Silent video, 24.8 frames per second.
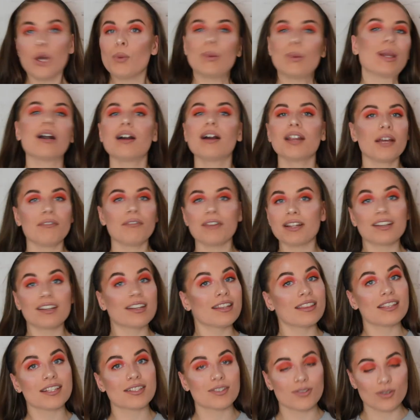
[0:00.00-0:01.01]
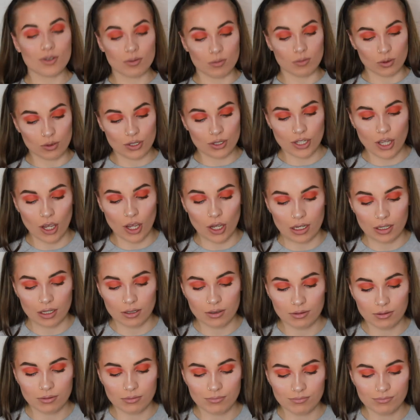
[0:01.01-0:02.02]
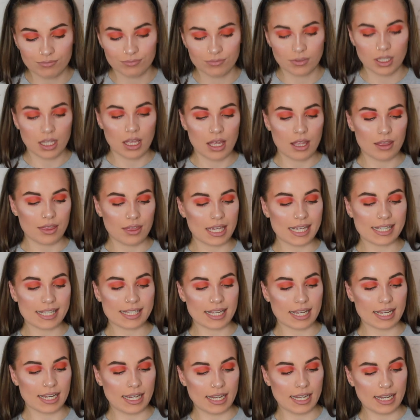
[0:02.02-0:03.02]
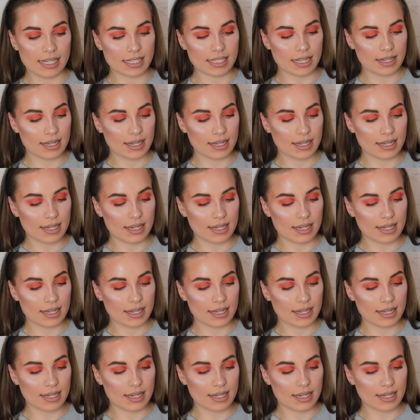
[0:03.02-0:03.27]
we can't have it looking this normal. So this is